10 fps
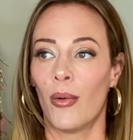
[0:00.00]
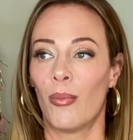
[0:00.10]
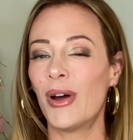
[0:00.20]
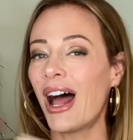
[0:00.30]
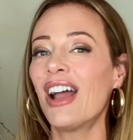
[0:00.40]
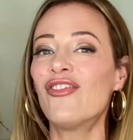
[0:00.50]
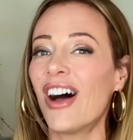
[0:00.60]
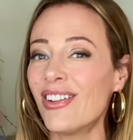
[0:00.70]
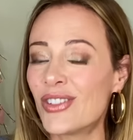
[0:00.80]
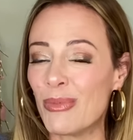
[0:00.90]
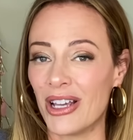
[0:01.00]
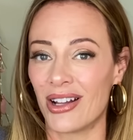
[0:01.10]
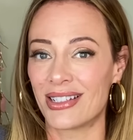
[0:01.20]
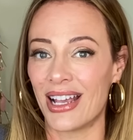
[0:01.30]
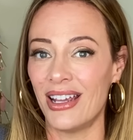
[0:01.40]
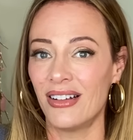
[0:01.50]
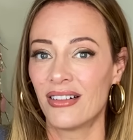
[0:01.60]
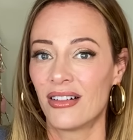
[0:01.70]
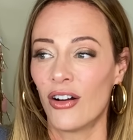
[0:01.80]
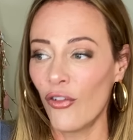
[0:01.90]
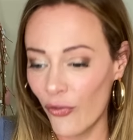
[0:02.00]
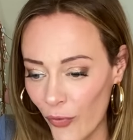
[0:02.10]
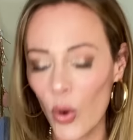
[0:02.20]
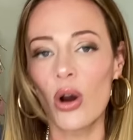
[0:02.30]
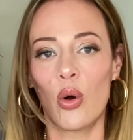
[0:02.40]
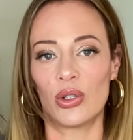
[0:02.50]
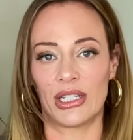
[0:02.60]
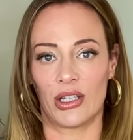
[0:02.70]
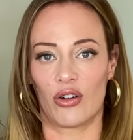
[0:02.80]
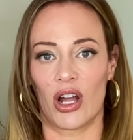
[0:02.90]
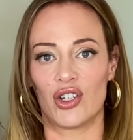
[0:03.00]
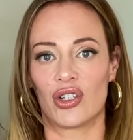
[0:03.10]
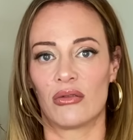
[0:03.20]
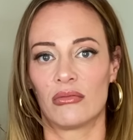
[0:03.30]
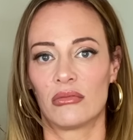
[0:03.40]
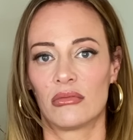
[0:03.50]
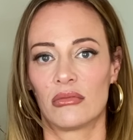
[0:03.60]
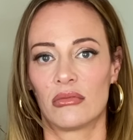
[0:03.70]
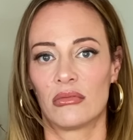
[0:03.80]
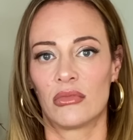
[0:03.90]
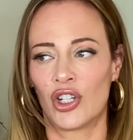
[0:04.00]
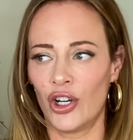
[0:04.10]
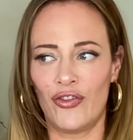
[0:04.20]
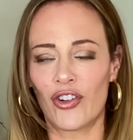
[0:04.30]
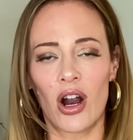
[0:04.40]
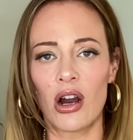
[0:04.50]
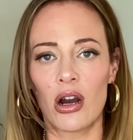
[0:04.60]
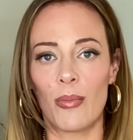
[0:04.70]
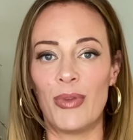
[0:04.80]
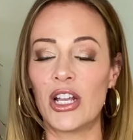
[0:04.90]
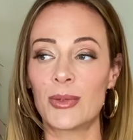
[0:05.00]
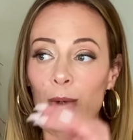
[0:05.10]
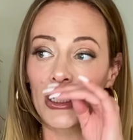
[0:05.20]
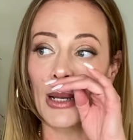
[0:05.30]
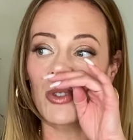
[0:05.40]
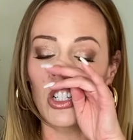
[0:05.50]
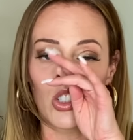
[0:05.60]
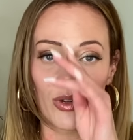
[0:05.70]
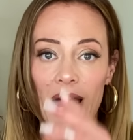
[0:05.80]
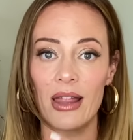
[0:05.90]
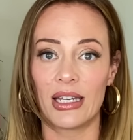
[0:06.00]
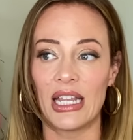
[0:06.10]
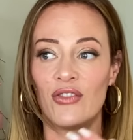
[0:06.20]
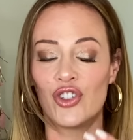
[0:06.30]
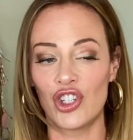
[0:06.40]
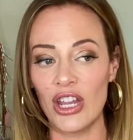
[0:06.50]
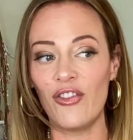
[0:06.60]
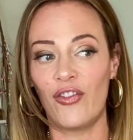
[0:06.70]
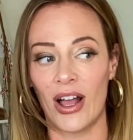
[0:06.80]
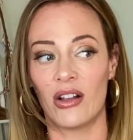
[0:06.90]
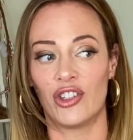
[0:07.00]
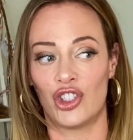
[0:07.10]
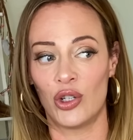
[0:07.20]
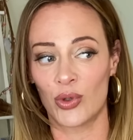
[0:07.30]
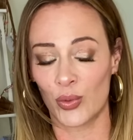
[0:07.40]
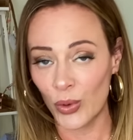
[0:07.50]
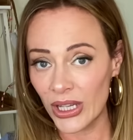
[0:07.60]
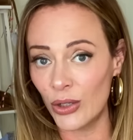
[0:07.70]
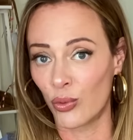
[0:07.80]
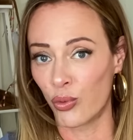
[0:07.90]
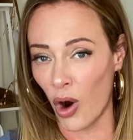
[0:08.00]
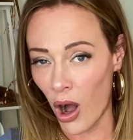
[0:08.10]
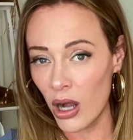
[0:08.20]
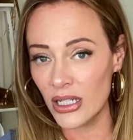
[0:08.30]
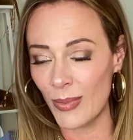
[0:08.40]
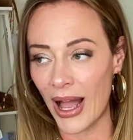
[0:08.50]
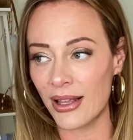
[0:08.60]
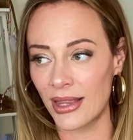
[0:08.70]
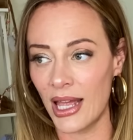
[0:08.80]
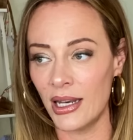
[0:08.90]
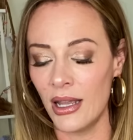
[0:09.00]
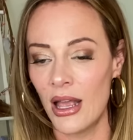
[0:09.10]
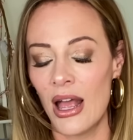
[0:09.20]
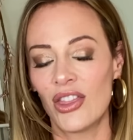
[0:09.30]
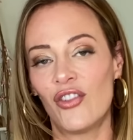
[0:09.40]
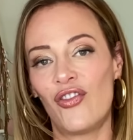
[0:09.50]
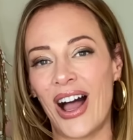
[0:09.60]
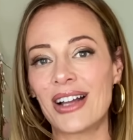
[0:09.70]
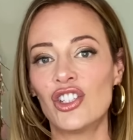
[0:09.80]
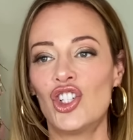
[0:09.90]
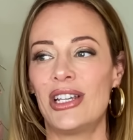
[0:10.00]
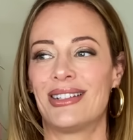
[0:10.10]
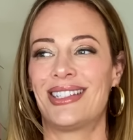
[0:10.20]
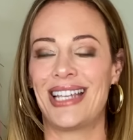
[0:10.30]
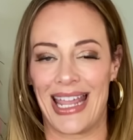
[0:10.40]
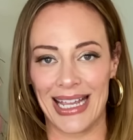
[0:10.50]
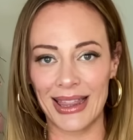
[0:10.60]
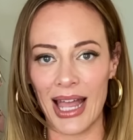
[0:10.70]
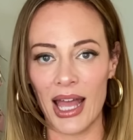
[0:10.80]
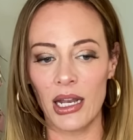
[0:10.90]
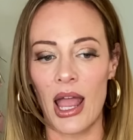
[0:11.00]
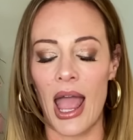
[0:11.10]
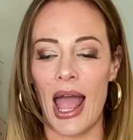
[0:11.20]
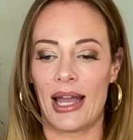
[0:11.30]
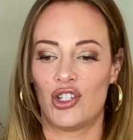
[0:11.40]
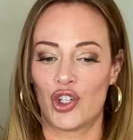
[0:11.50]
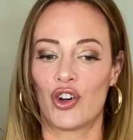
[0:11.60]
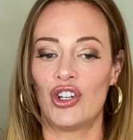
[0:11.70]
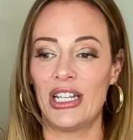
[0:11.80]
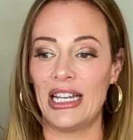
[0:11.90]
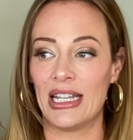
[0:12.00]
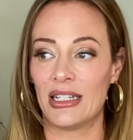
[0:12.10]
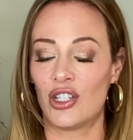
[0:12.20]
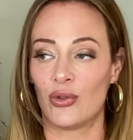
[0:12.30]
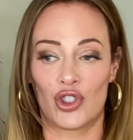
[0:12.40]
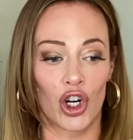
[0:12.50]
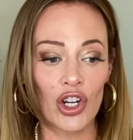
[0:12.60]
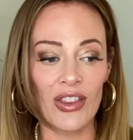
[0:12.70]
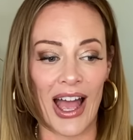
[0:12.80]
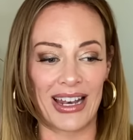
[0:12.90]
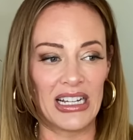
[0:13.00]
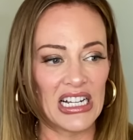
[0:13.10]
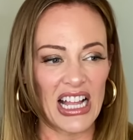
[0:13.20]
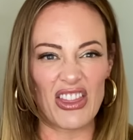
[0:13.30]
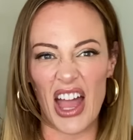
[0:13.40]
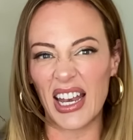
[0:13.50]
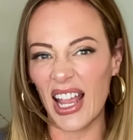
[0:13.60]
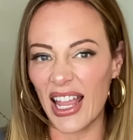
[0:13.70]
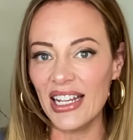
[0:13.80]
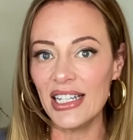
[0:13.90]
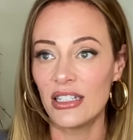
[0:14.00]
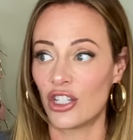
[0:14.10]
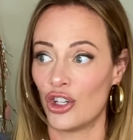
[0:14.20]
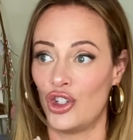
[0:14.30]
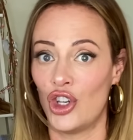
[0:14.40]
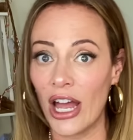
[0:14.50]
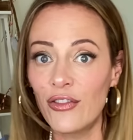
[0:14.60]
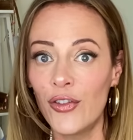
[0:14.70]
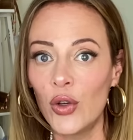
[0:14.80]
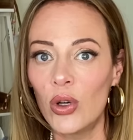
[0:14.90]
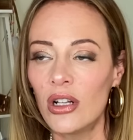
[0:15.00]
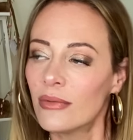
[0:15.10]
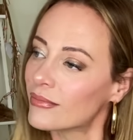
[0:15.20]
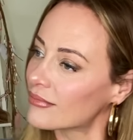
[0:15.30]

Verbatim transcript: But high five to Beyonce for holding the grudge. Good for her because perception is reality. If she felt that she was really wronged back then, the fact that she has taken that and turned it into turned that that hate into jet fuel,